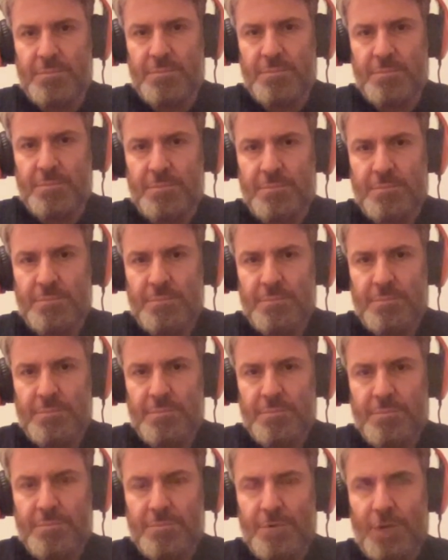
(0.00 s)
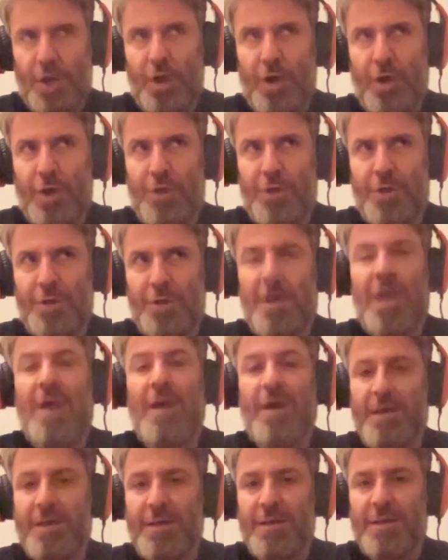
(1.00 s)

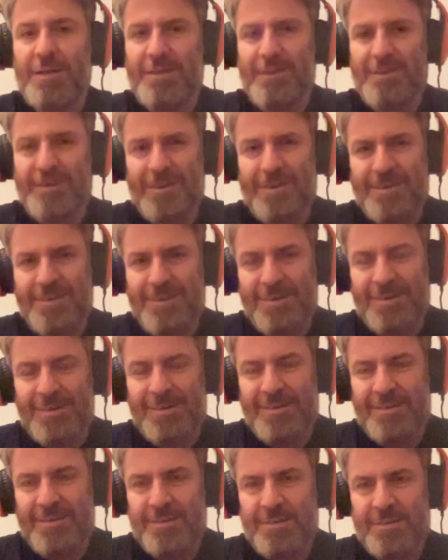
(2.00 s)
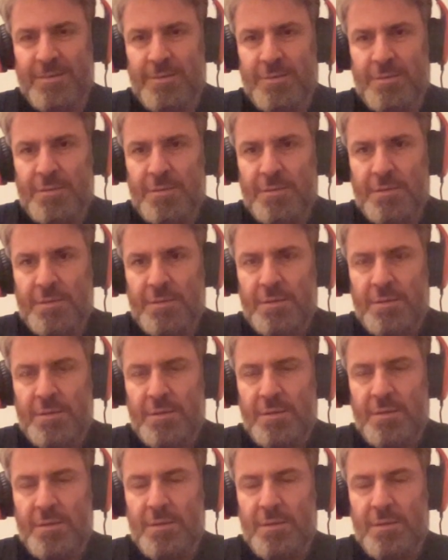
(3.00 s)
[no speech]